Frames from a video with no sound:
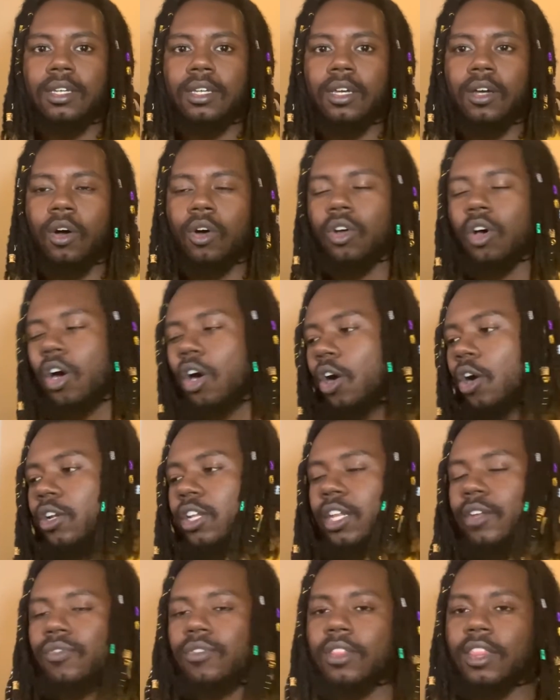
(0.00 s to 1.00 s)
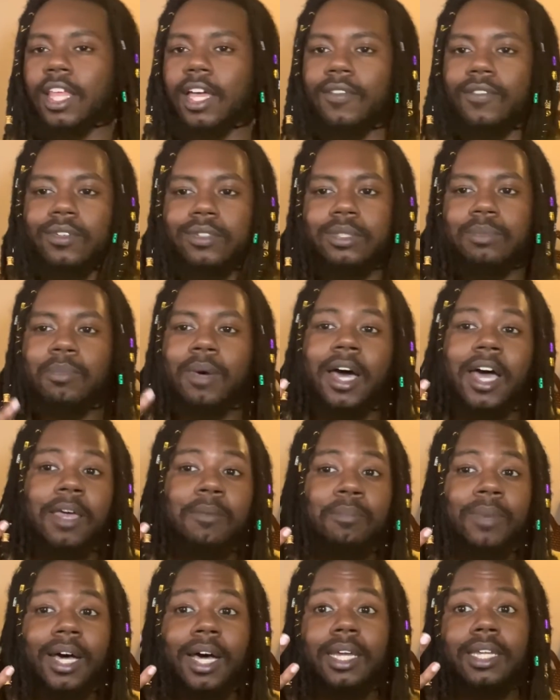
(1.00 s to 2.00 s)
On all different levels, mind,
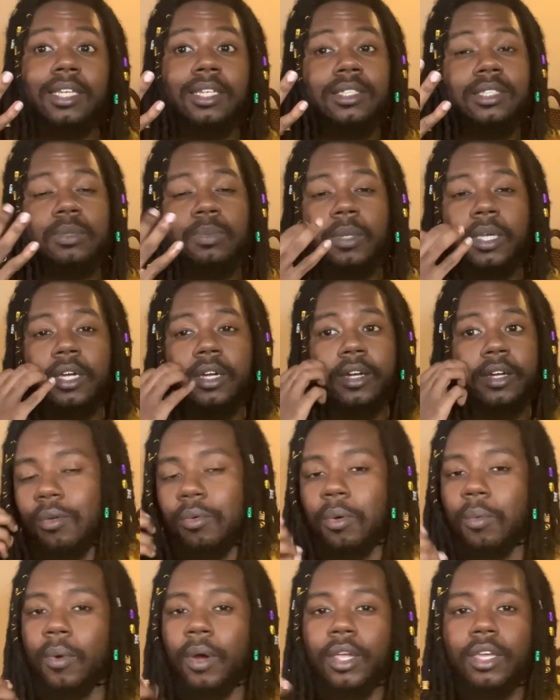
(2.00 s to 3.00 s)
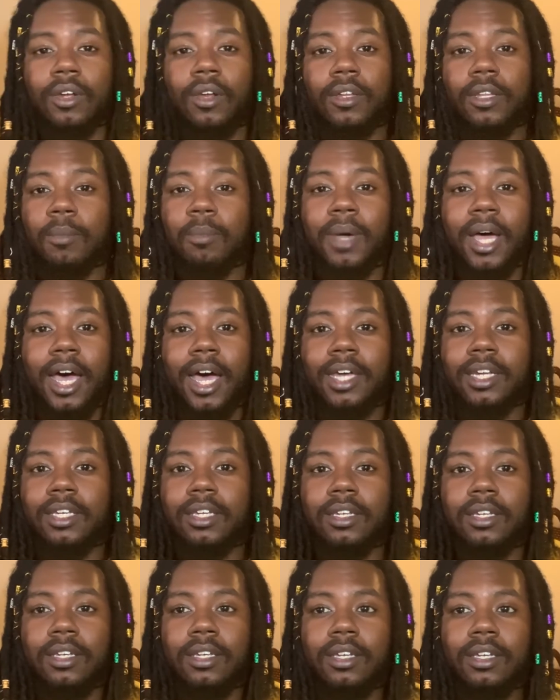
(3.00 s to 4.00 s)
body, and spirit. We're working on the body,
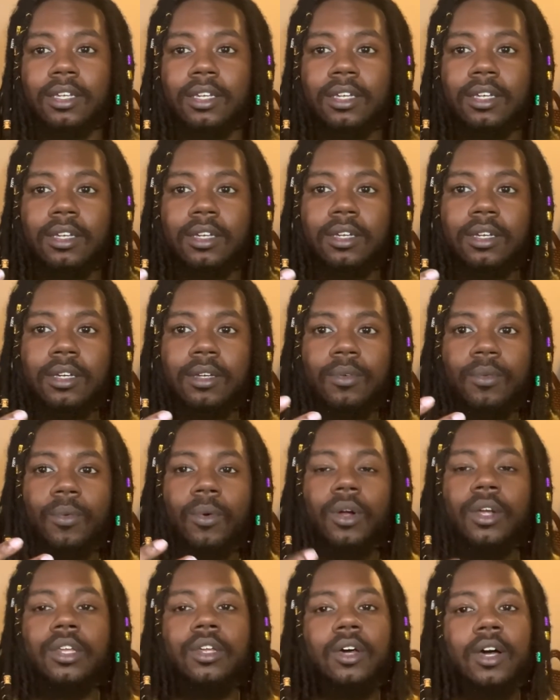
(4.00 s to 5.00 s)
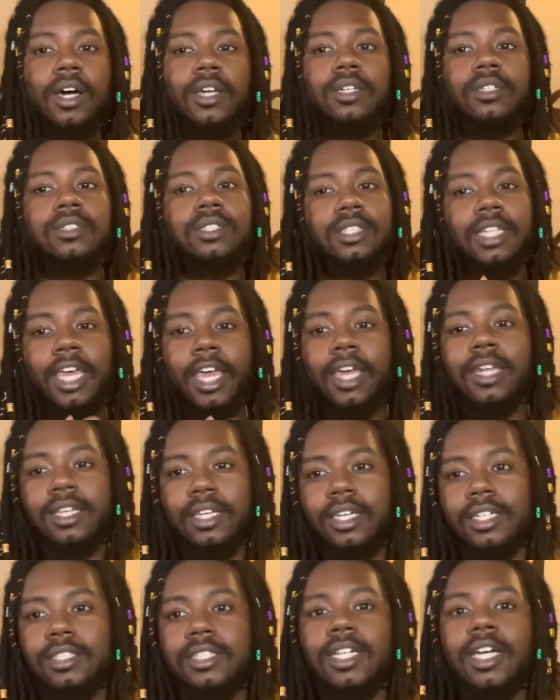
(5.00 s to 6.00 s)
working on understanding
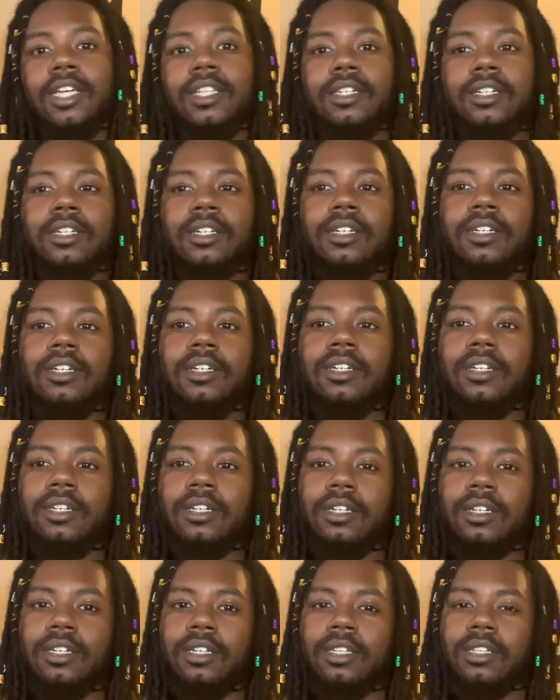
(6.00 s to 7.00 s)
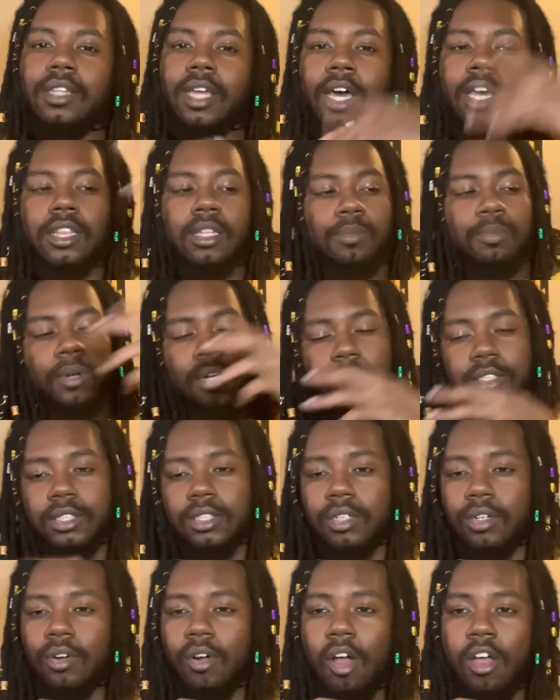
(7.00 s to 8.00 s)
each other, the other person
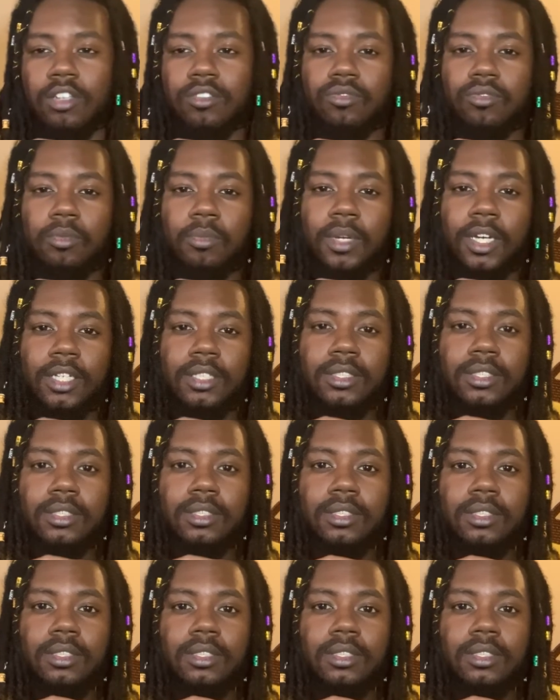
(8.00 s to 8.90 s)
across from us.